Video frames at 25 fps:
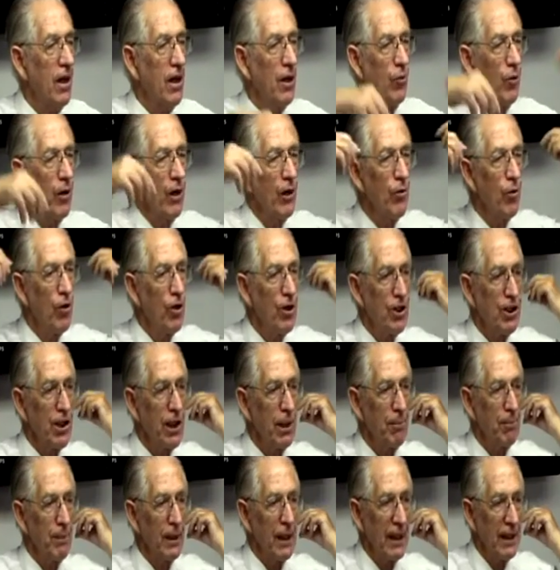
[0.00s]
we're
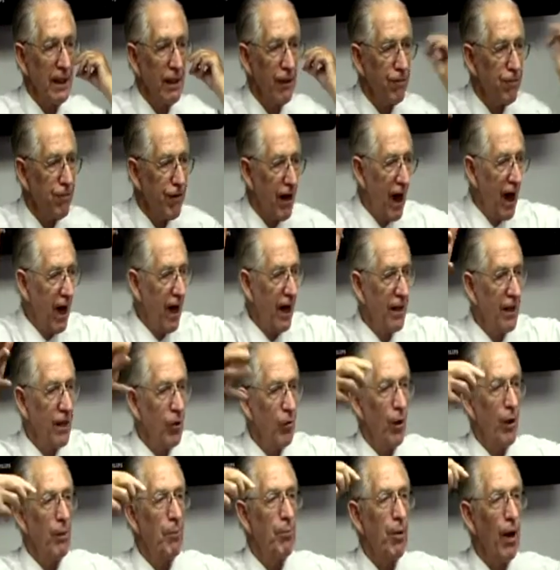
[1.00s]
worshiping the Father,
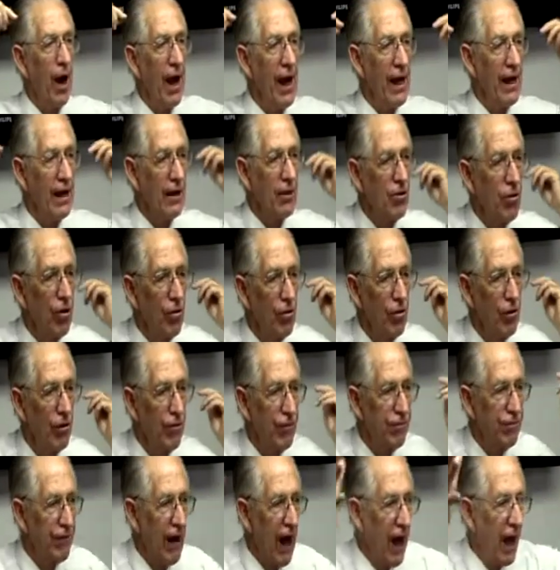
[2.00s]
we're praying to the
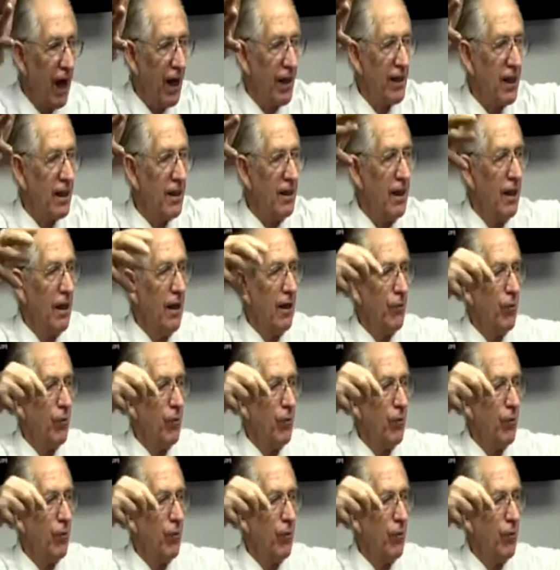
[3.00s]
Father.